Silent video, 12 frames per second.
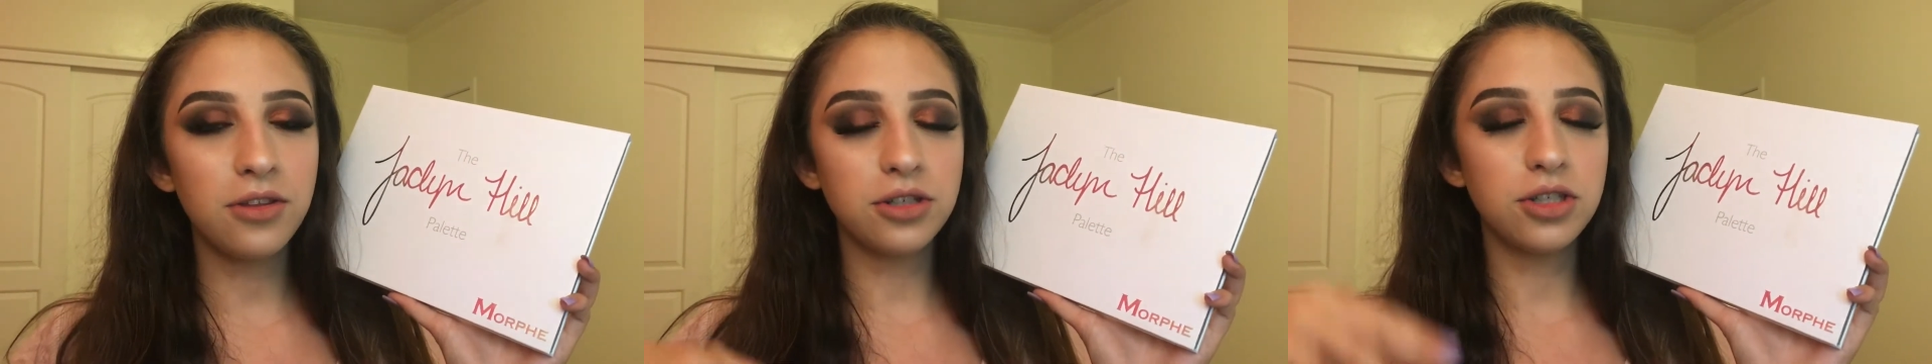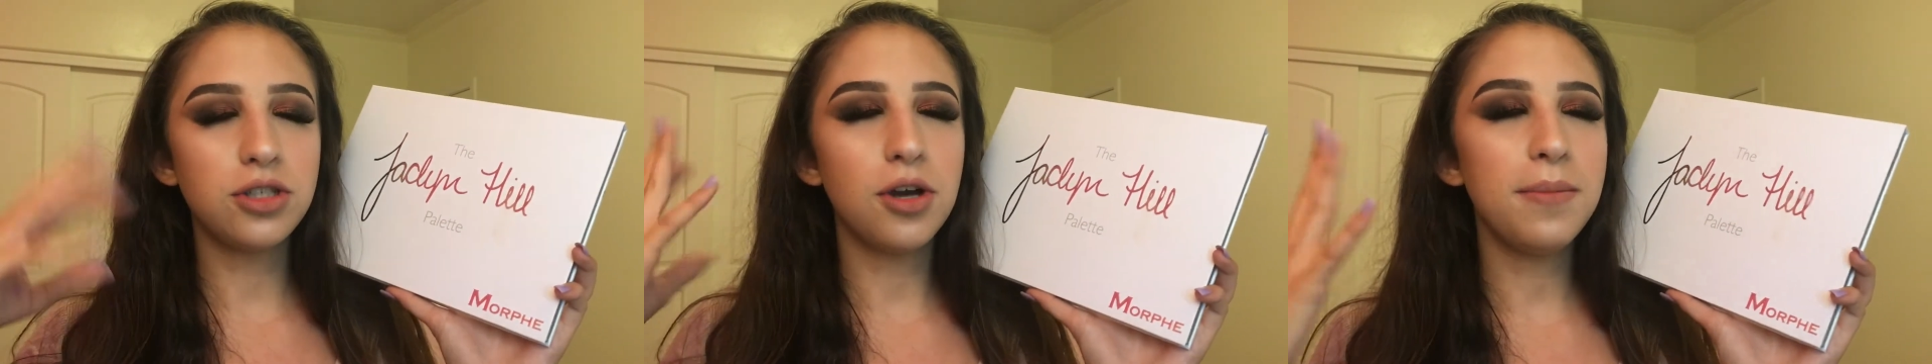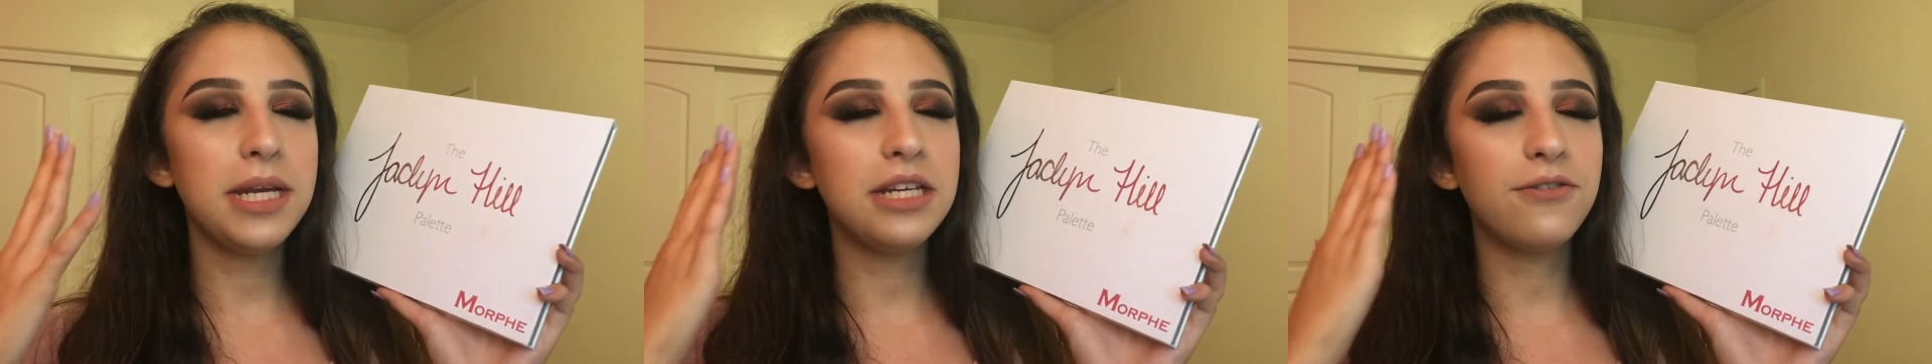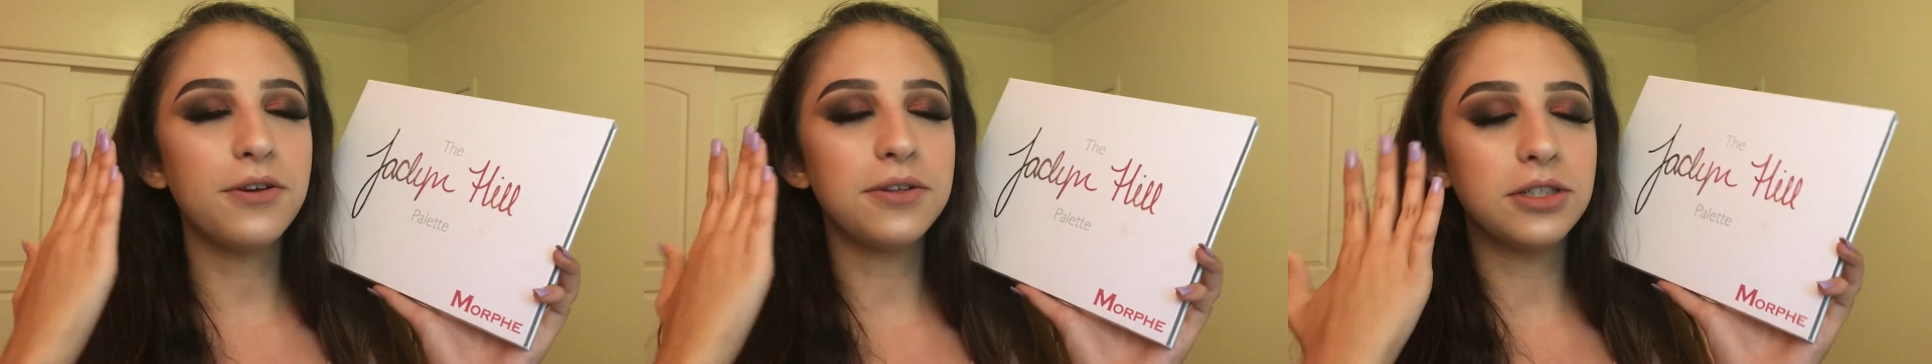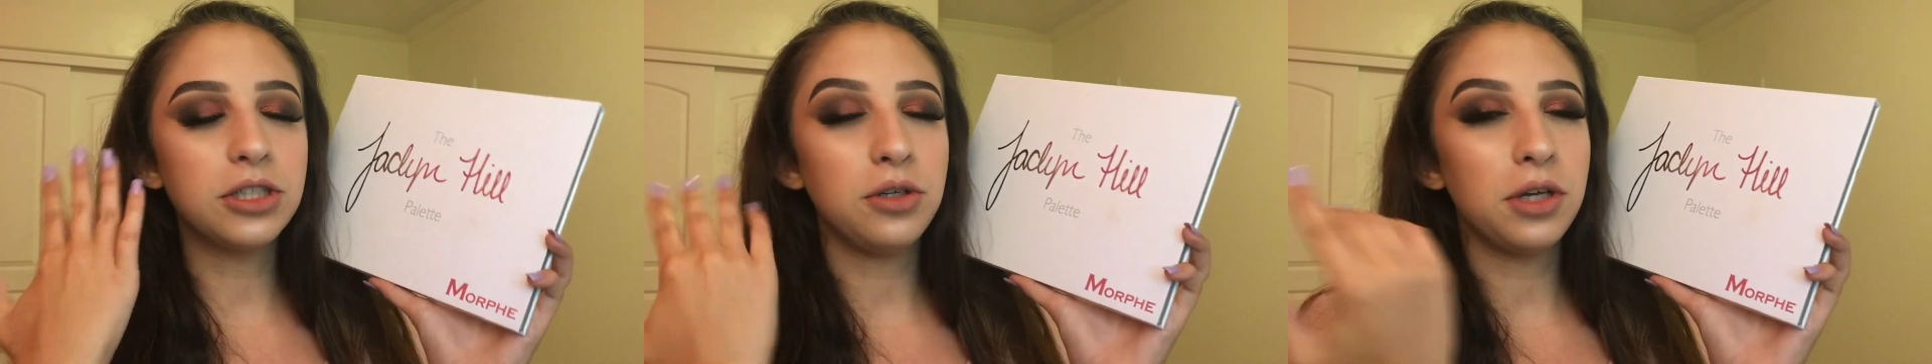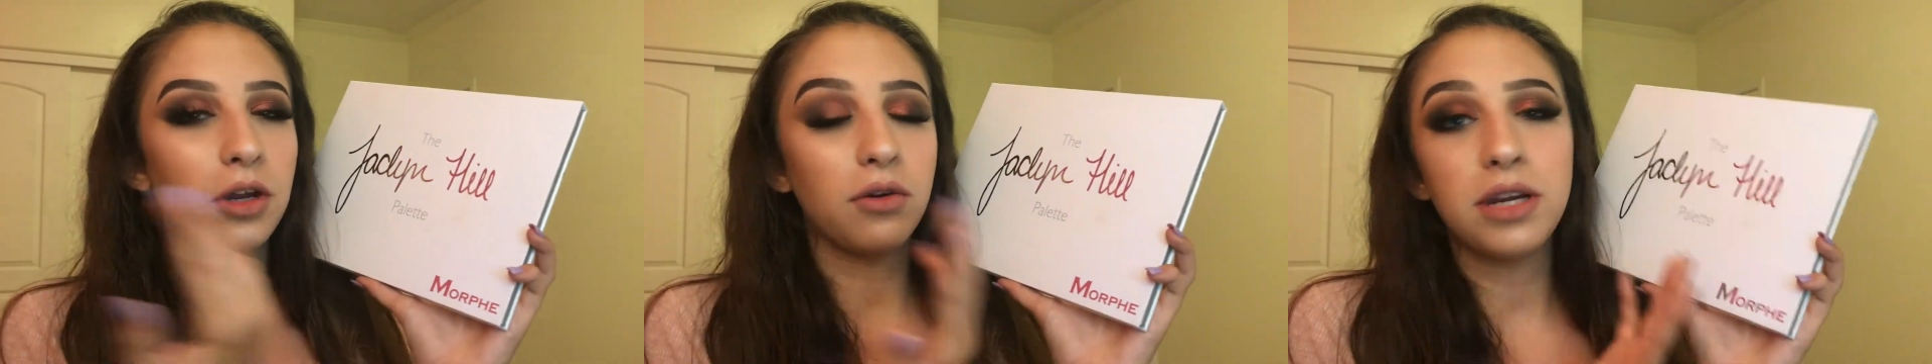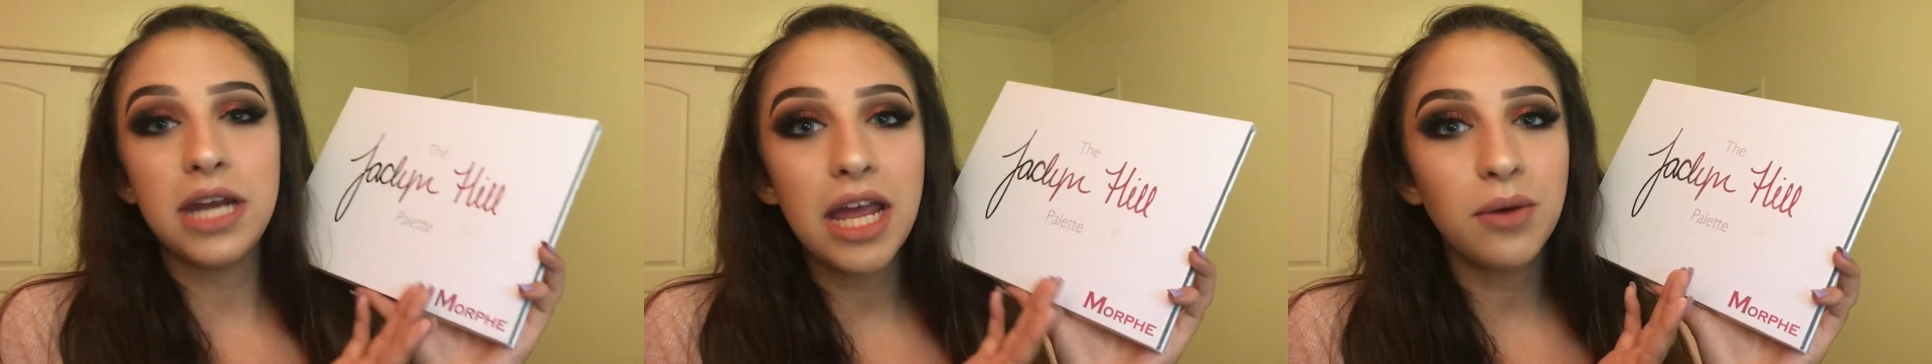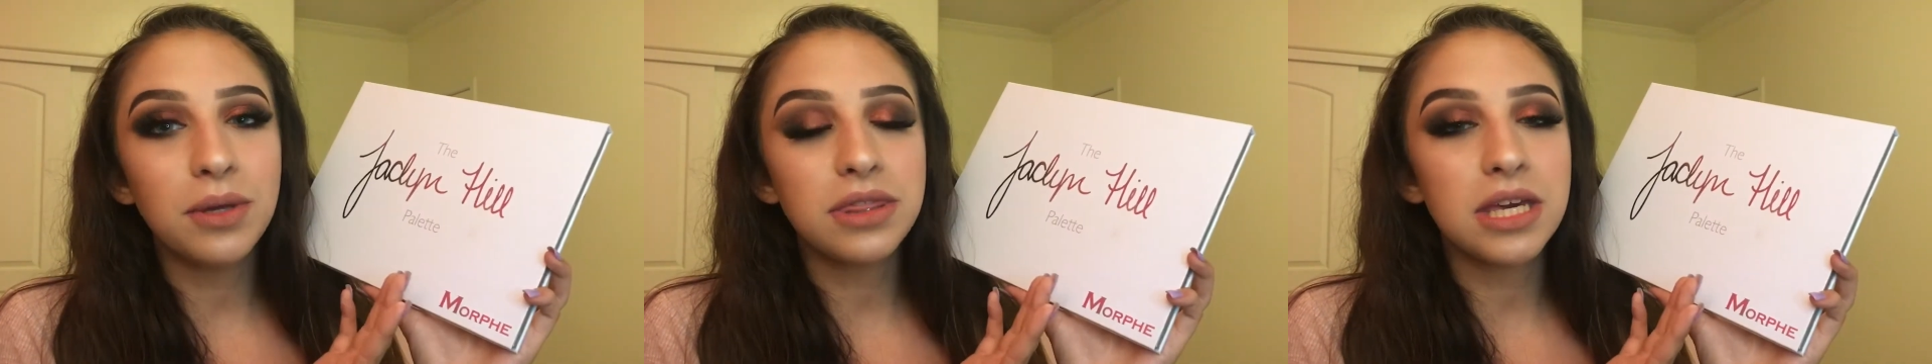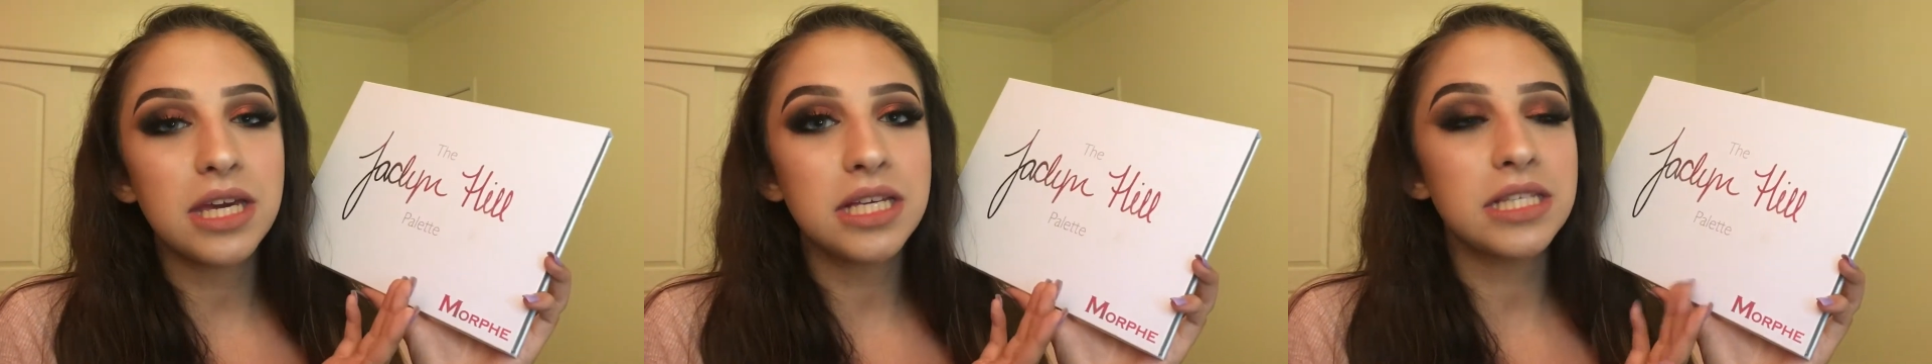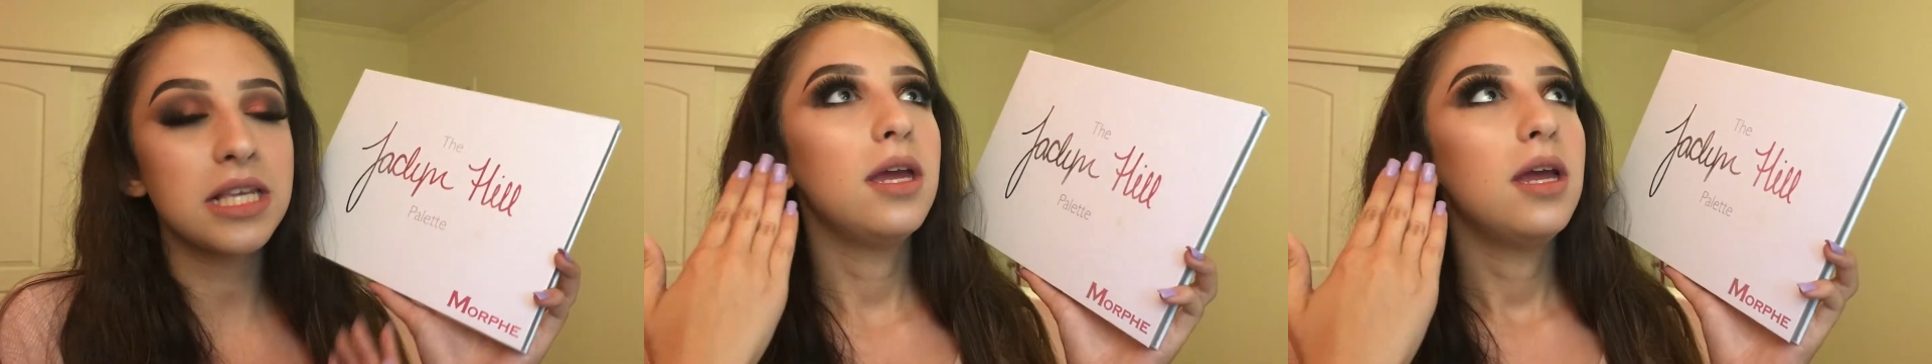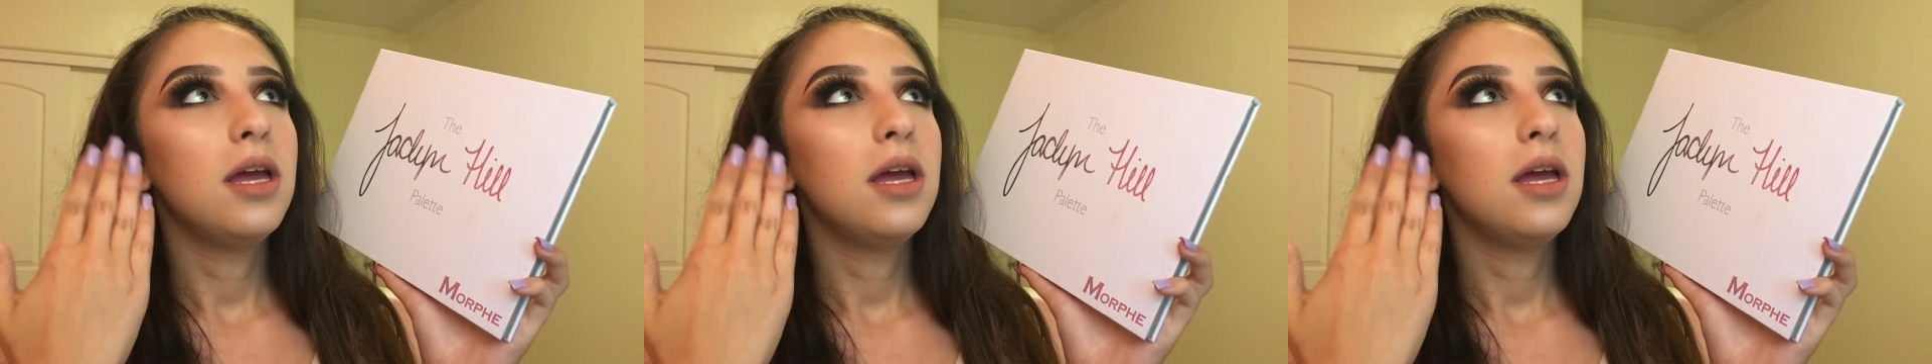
There's so many different looks you can create with this.